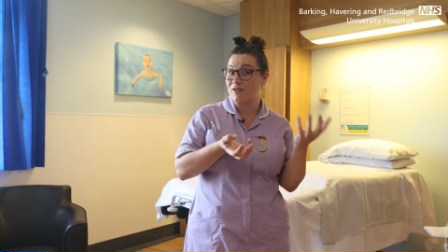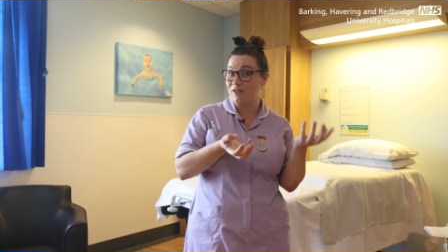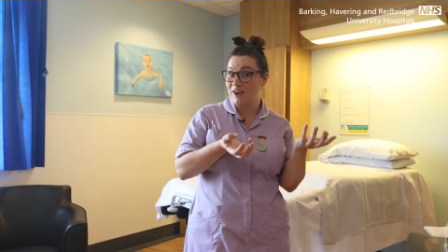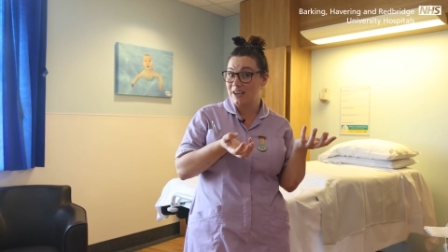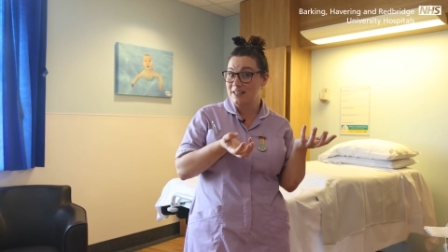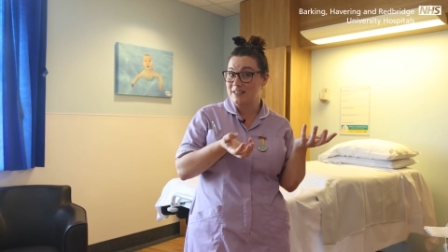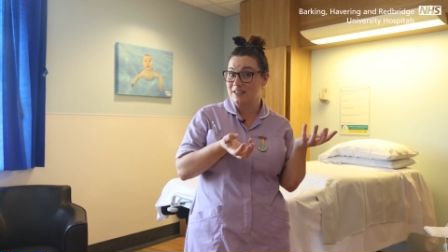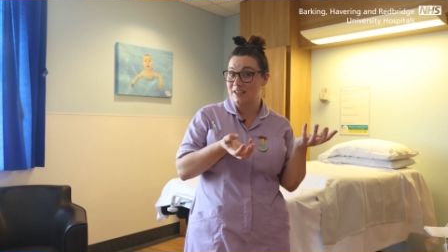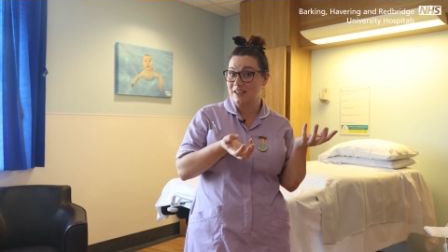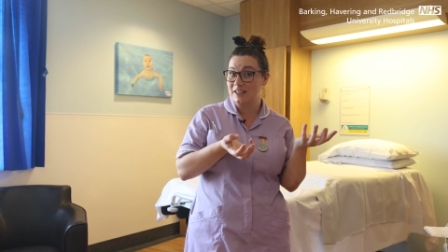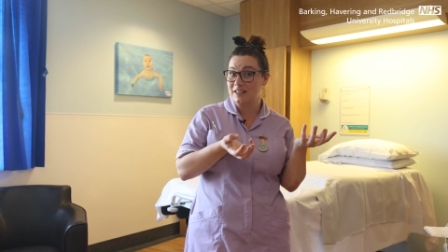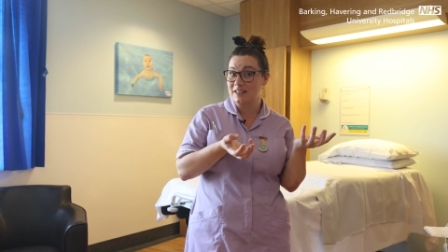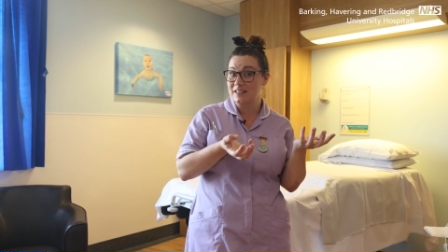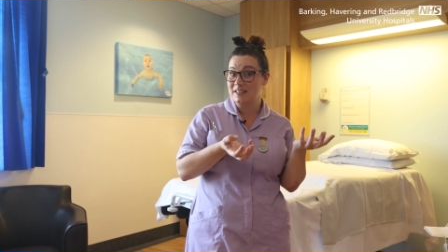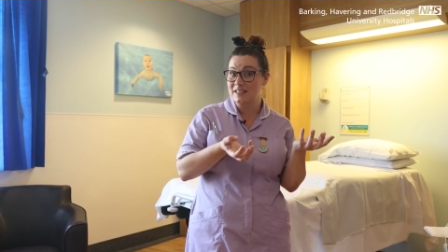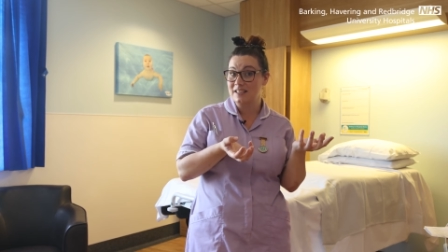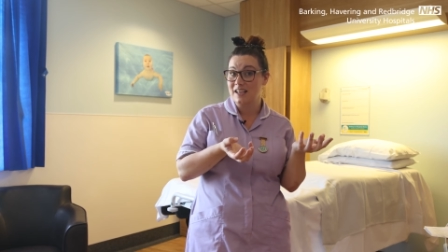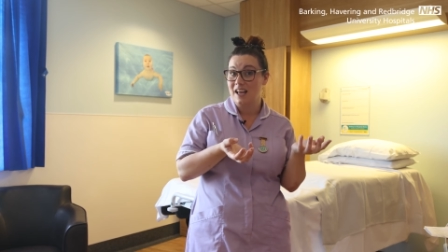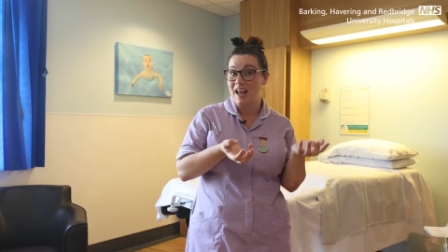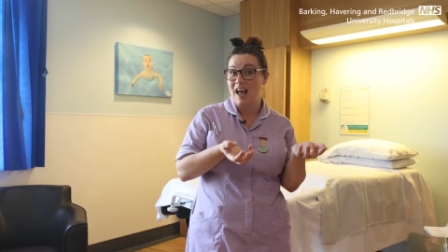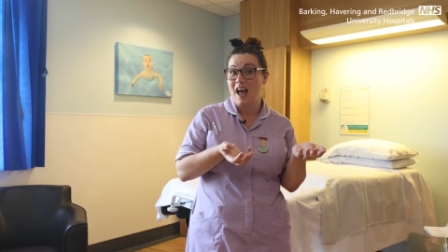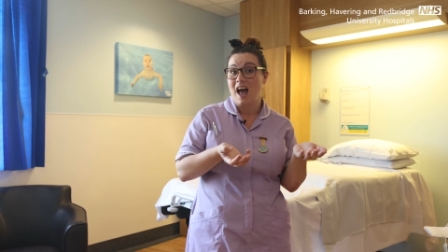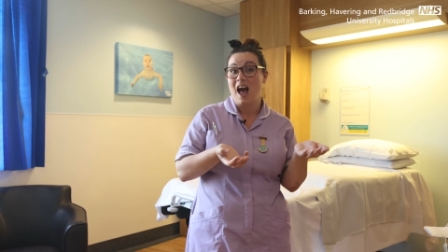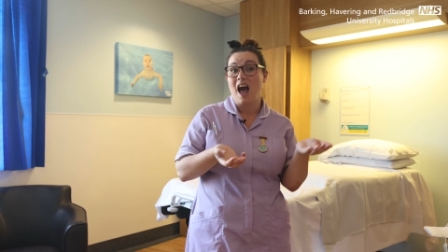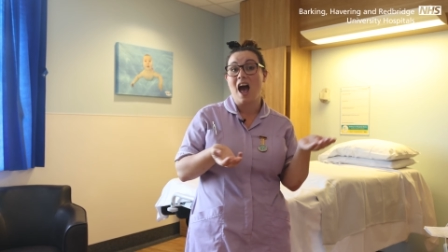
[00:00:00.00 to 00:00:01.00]
threatened,
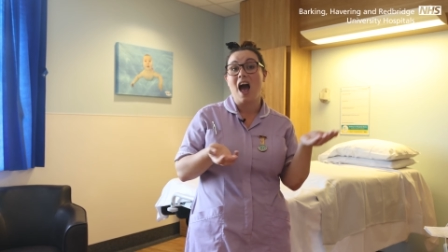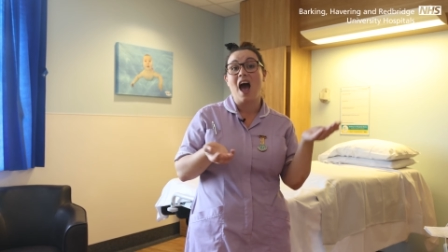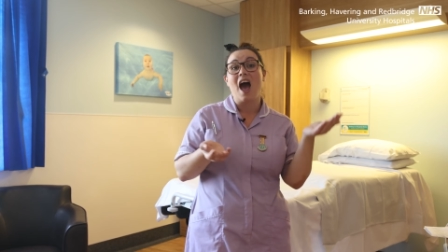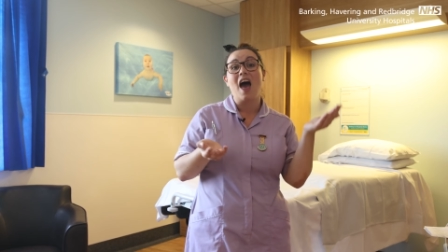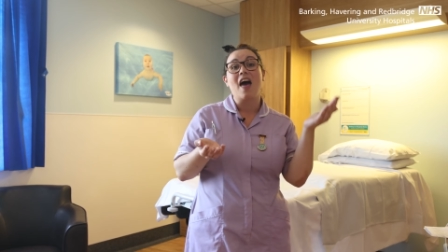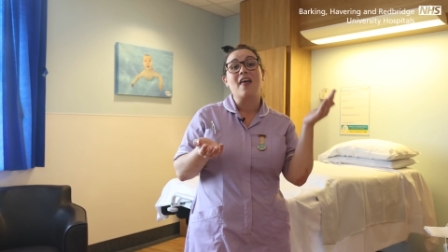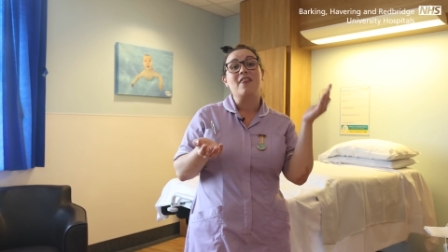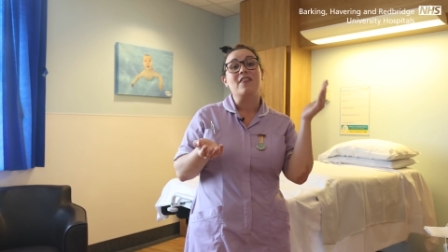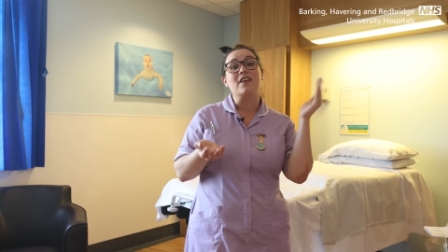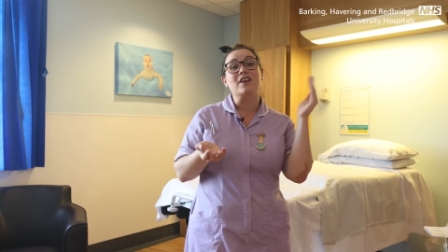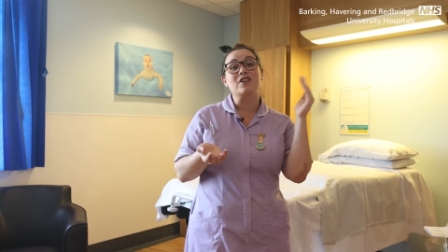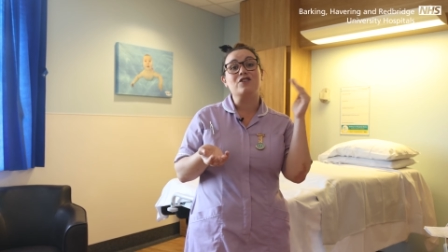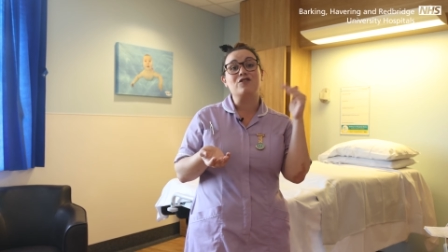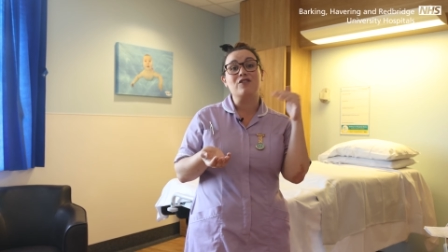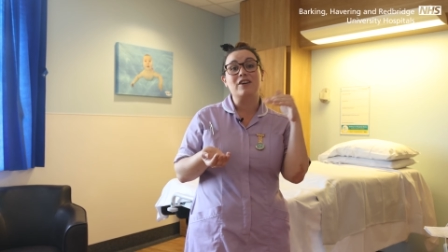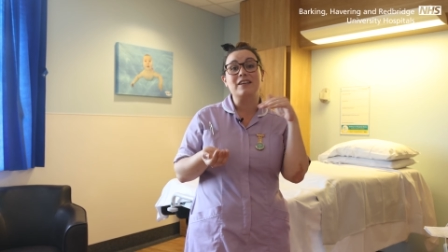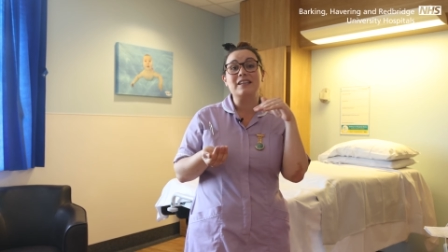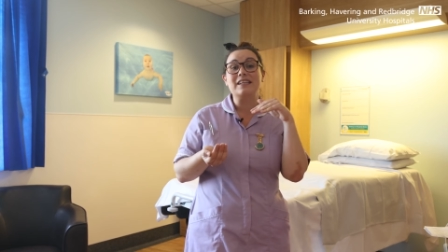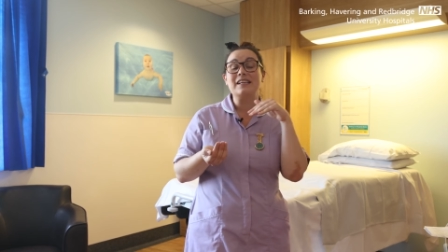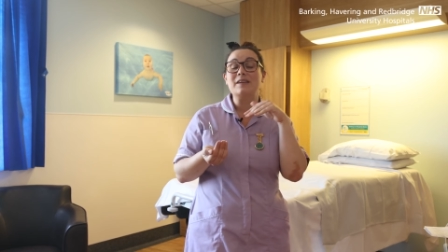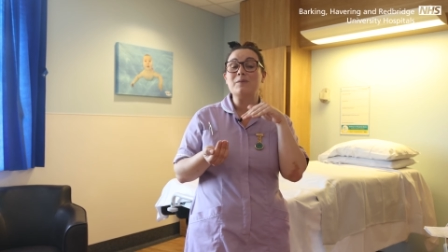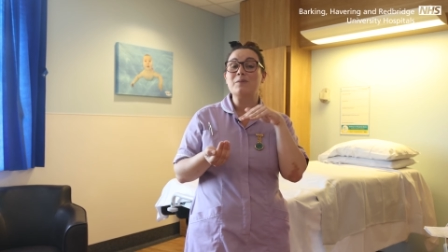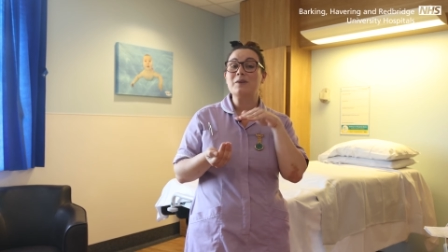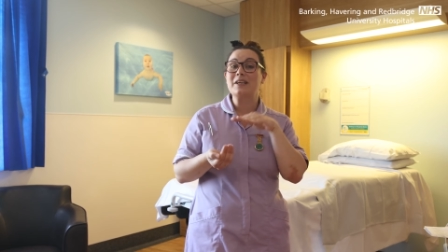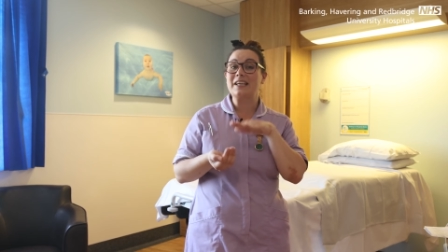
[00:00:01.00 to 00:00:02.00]
the
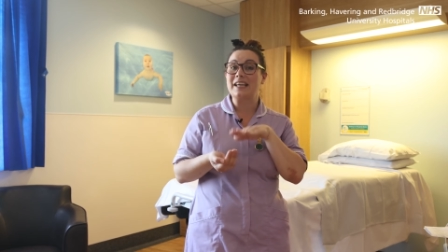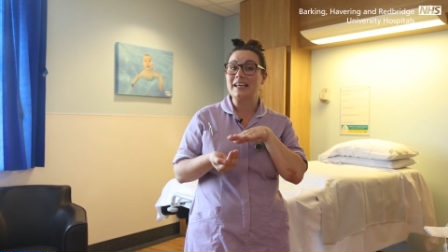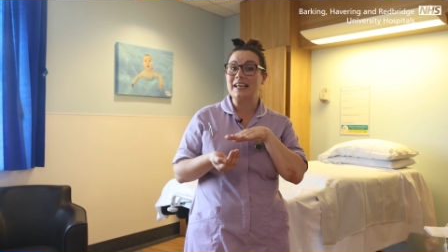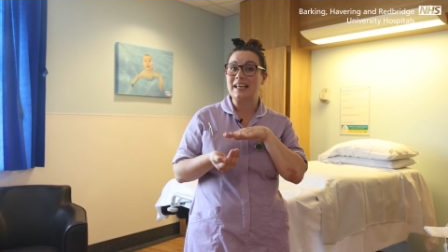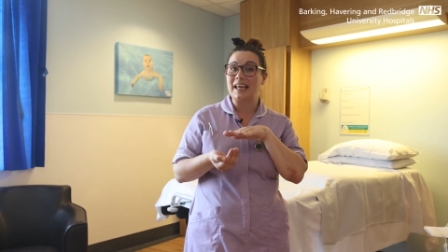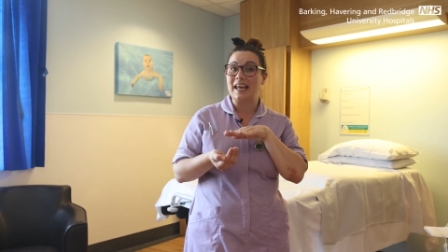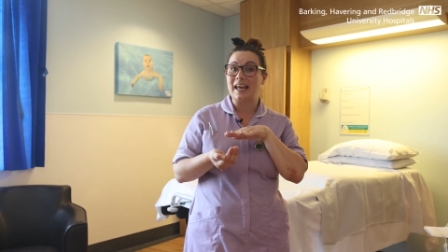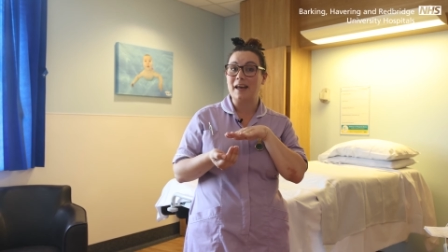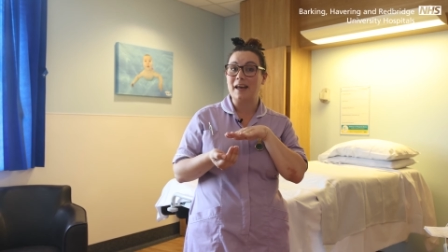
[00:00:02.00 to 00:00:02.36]
adrenaline would kick